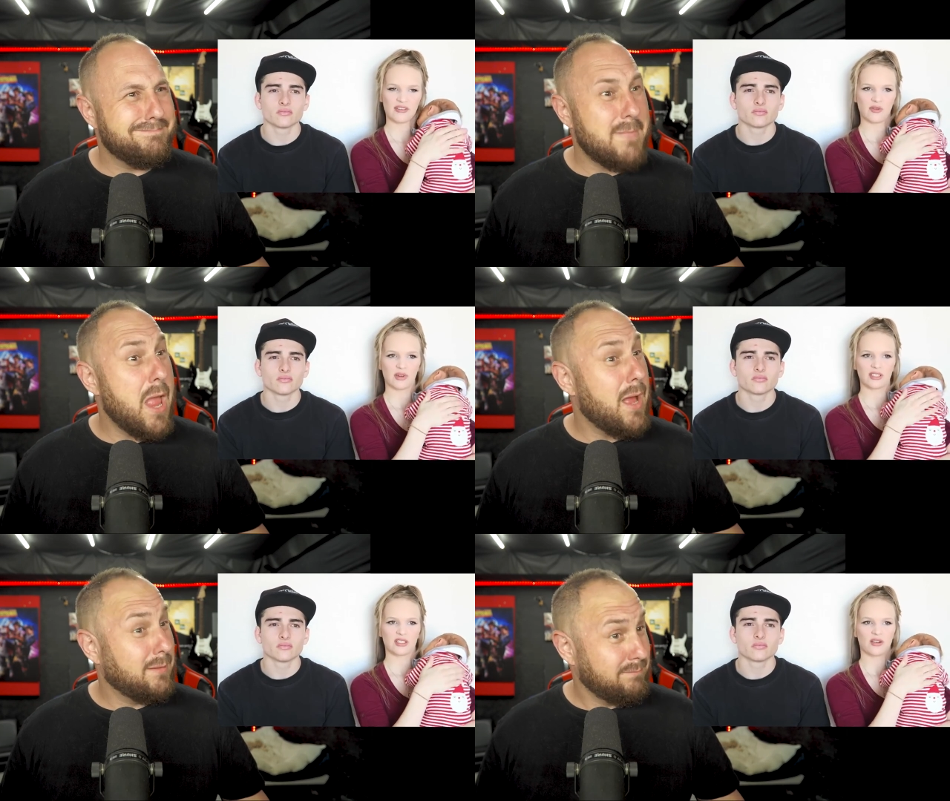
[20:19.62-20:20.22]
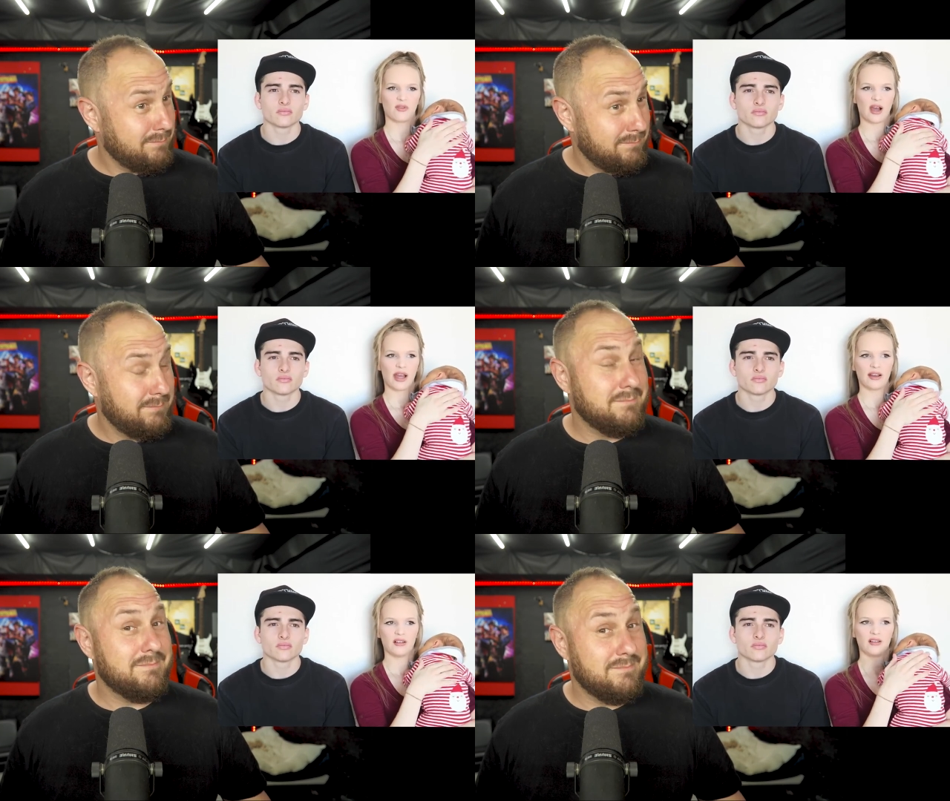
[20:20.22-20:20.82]
Speaker 1: every once in a
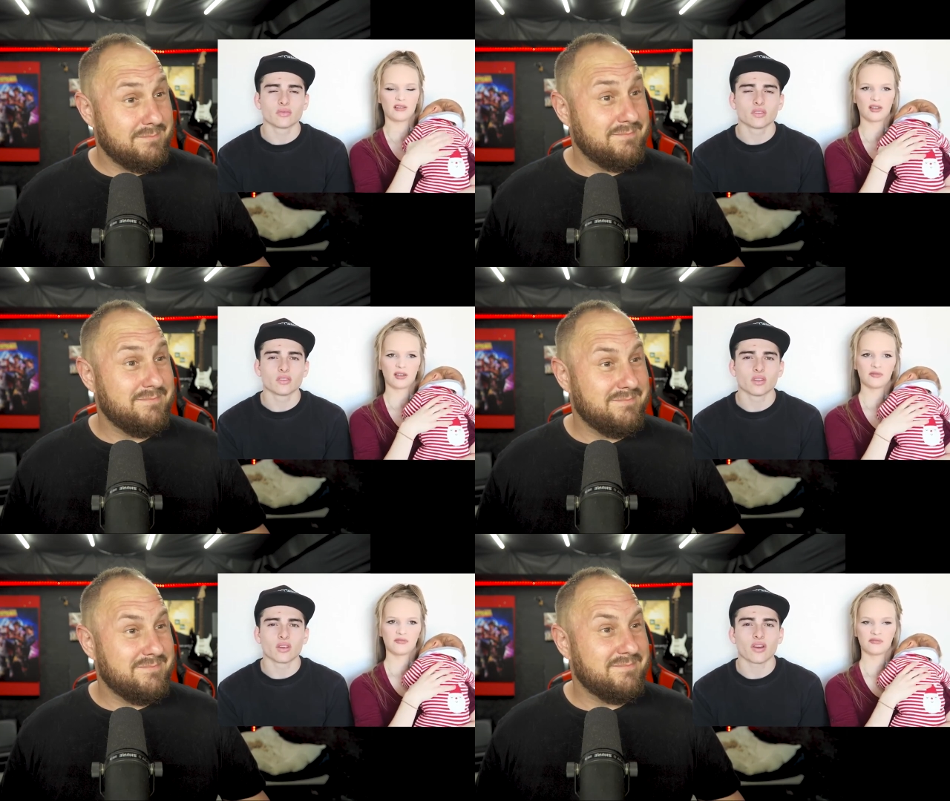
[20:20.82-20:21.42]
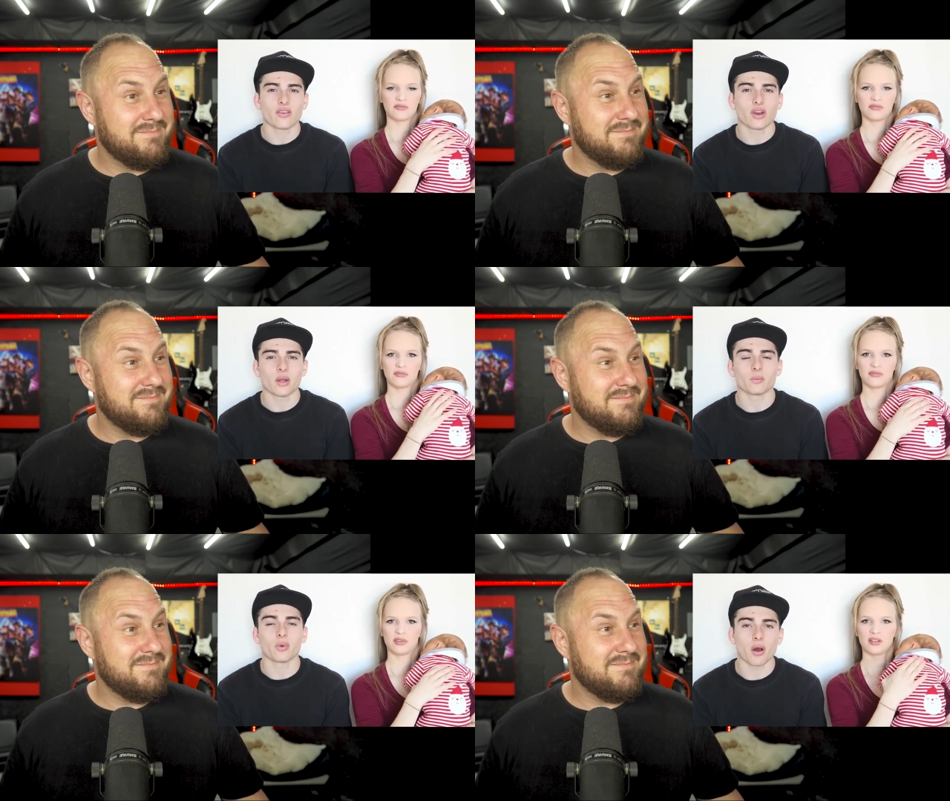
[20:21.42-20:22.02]
while
Speaker 2: or if i ever
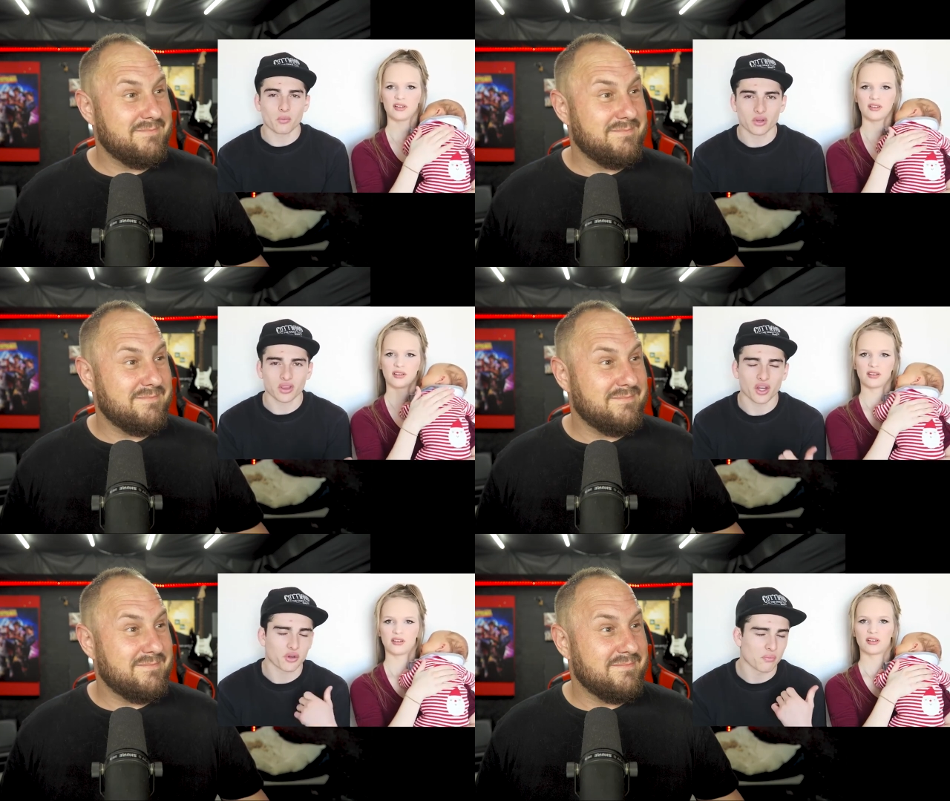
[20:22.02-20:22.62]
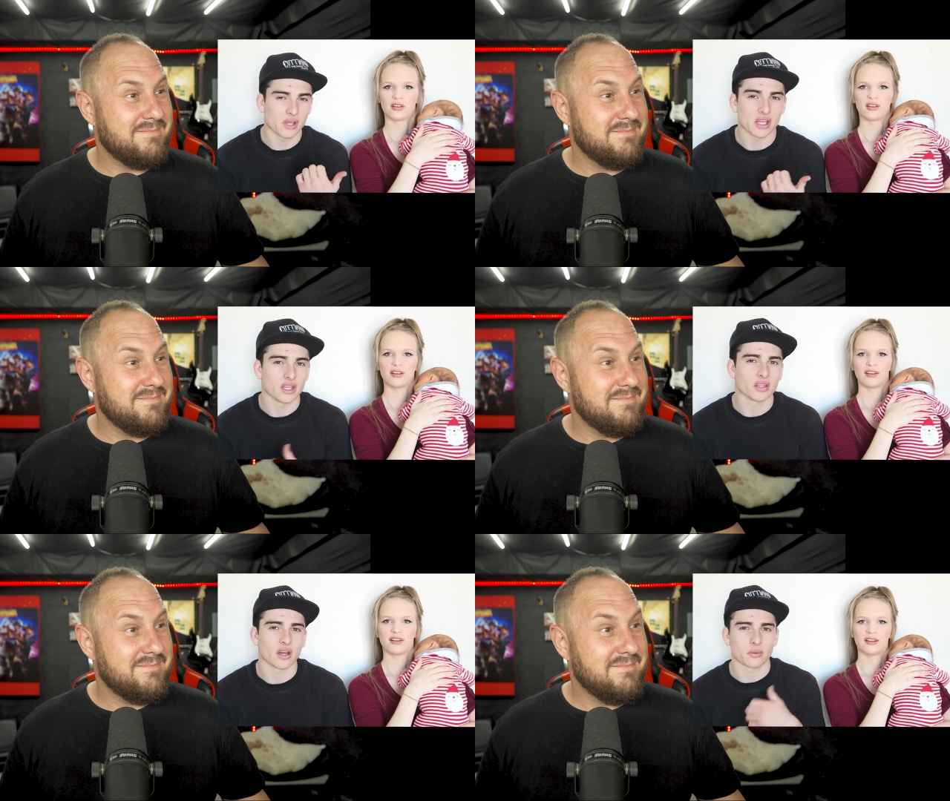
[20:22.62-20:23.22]
had a problem with letter
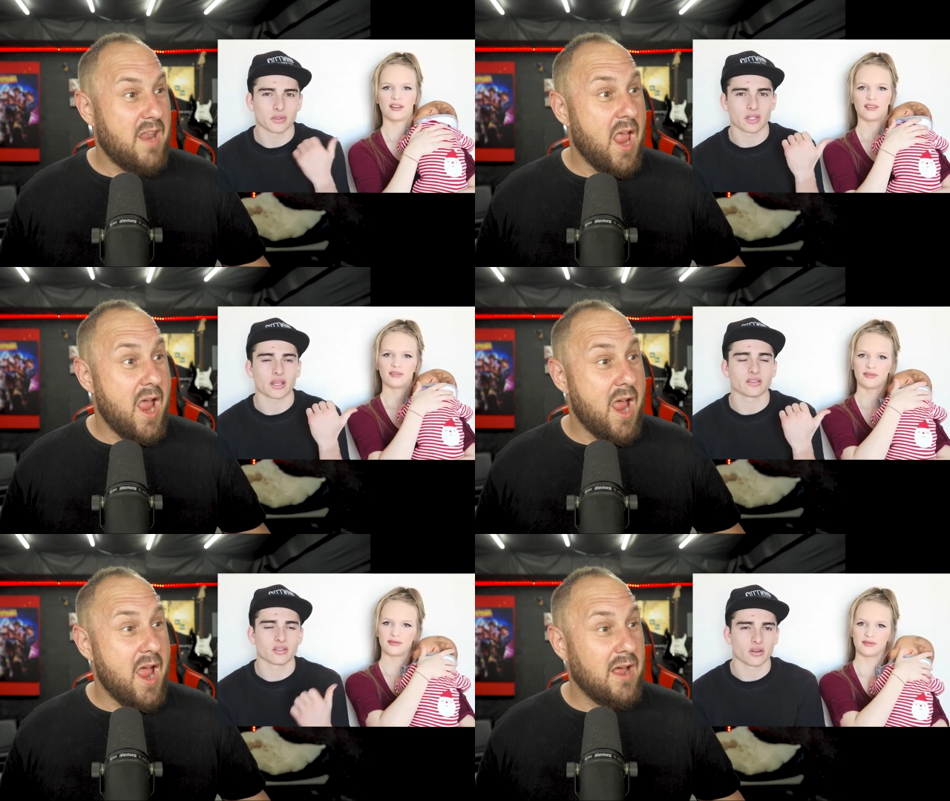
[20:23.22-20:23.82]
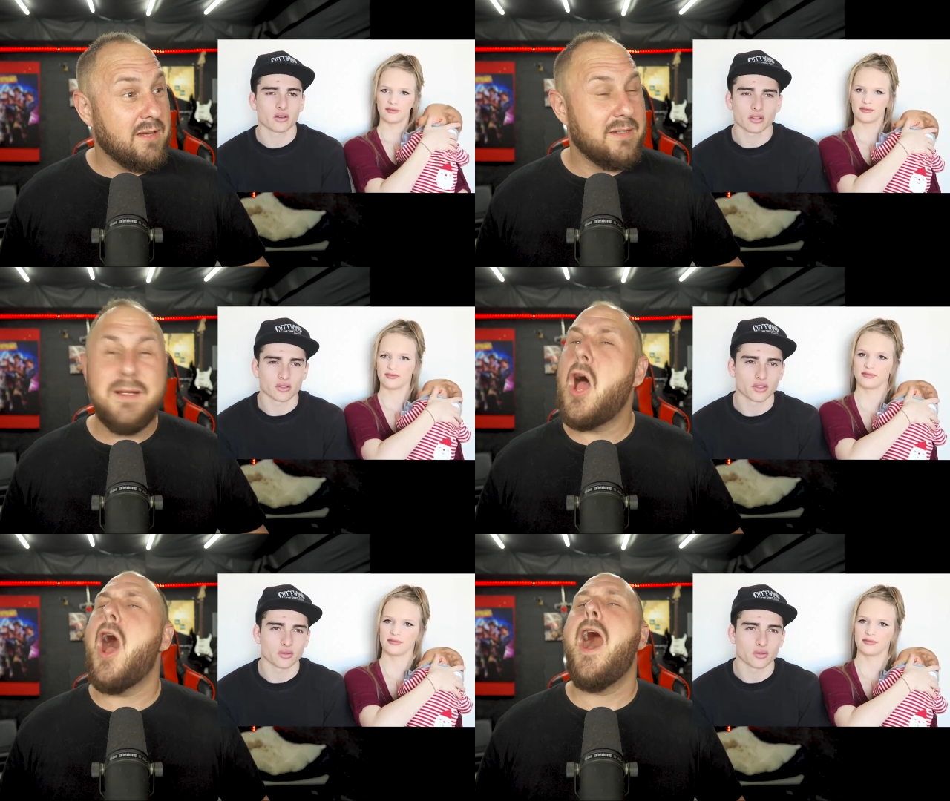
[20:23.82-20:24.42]
b i would text her
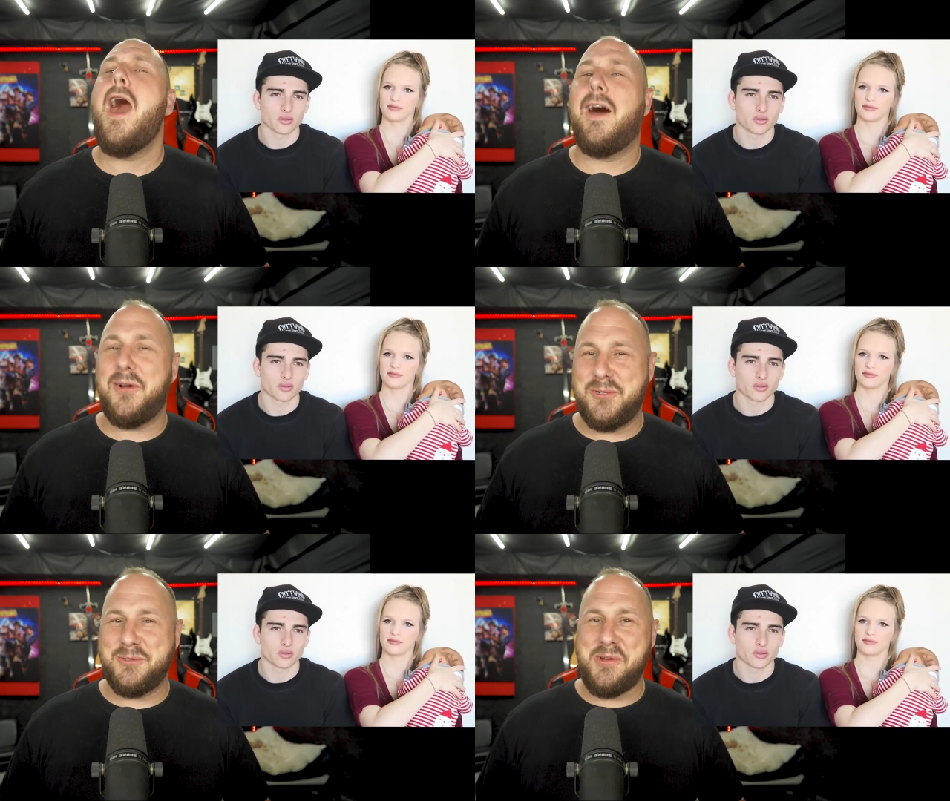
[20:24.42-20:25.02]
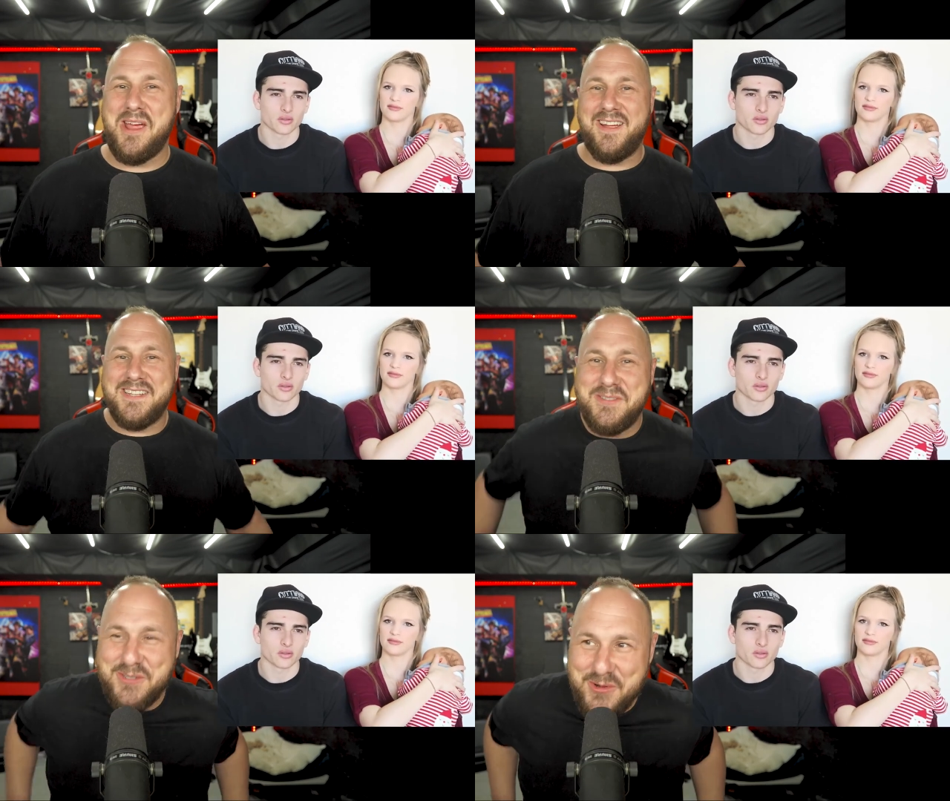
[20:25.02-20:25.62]
and oh
Speaker 3: okay i
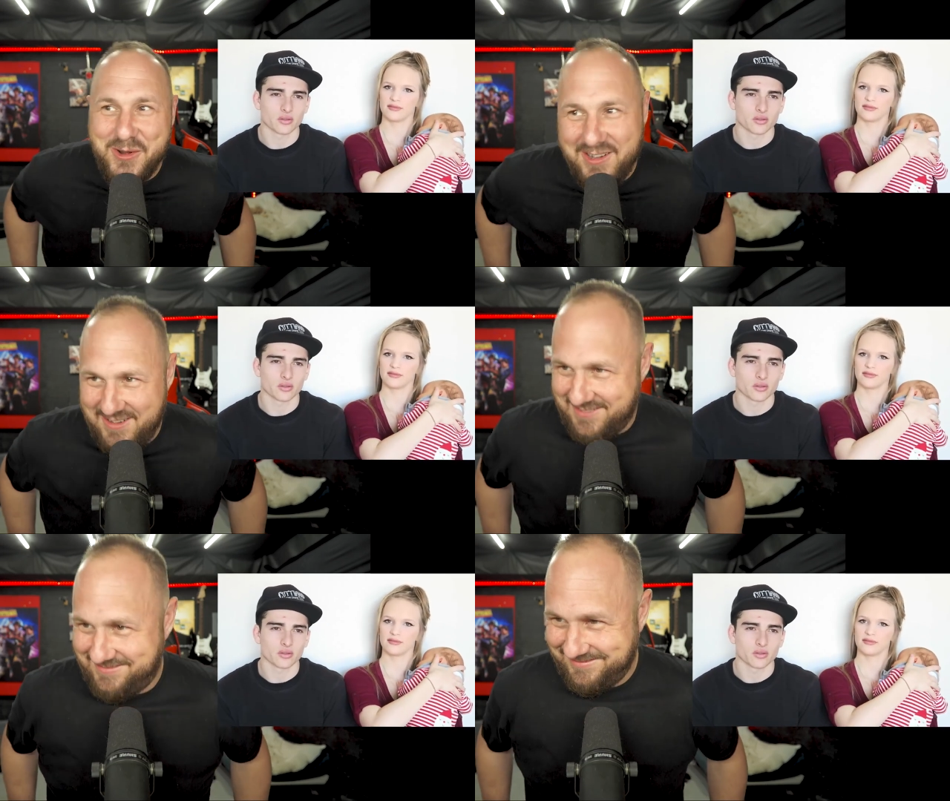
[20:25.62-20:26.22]
see what's going on here